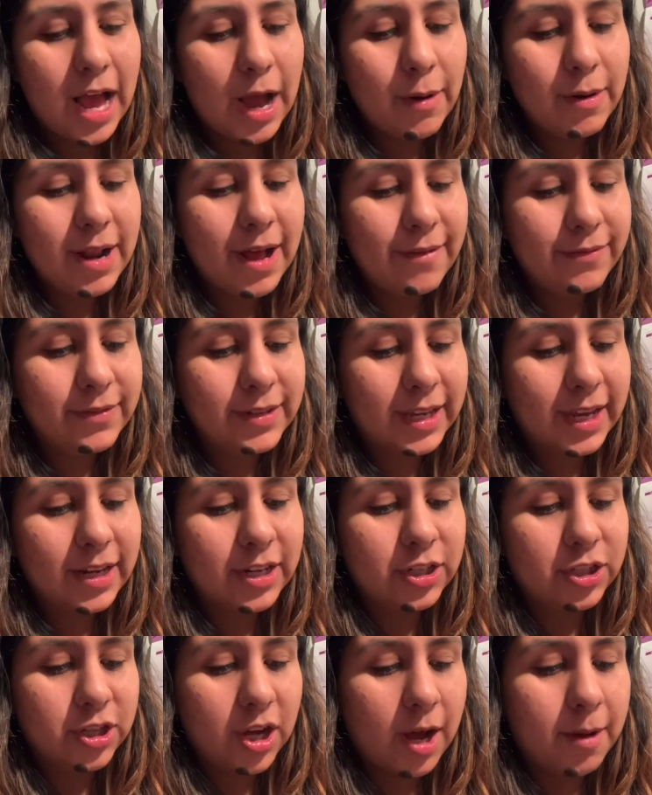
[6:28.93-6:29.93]
have to get a
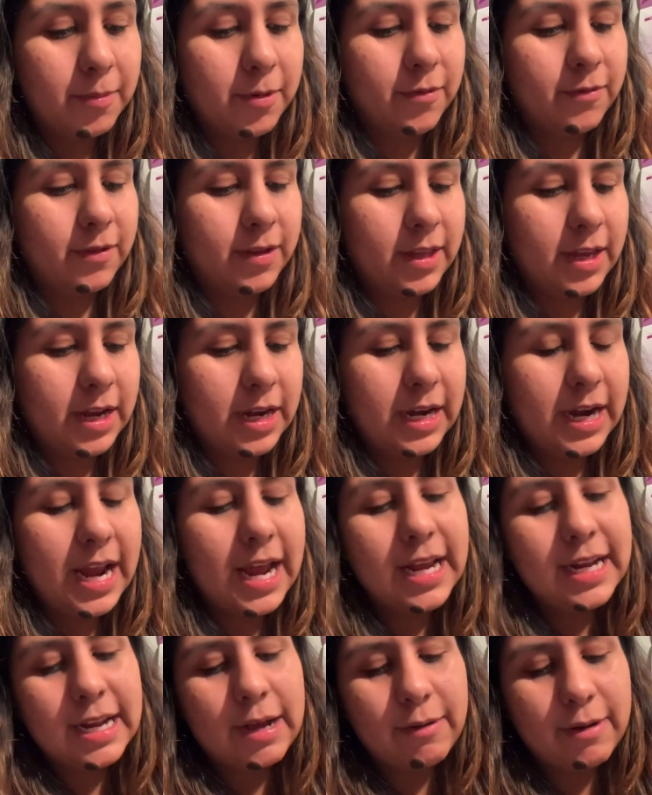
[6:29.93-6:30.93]
job over there,
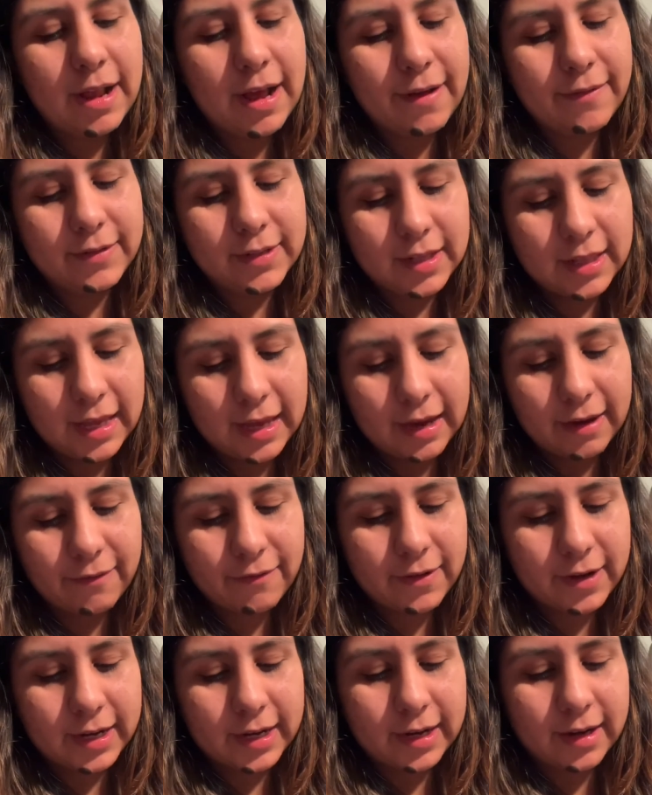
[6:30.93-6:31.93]
and I would have to, like,
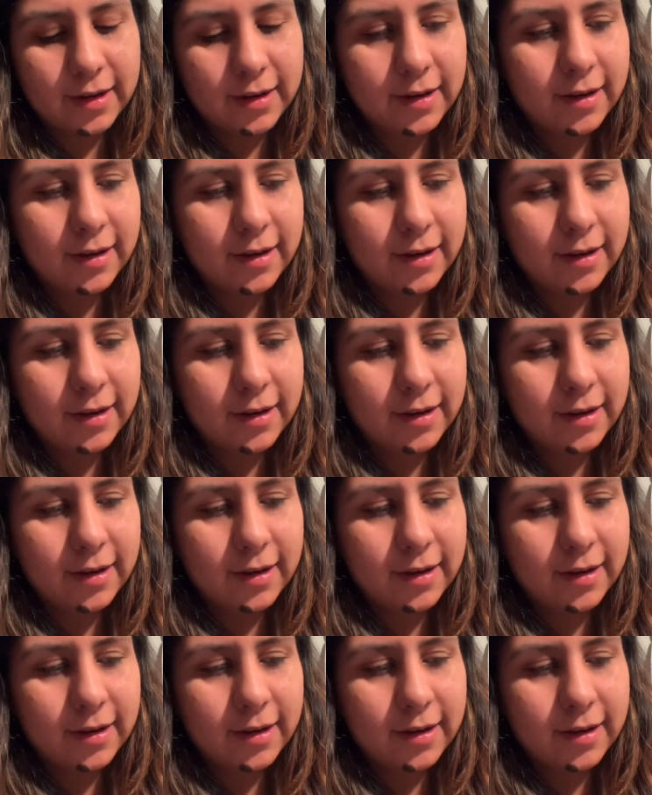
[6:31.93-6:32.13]
freaking,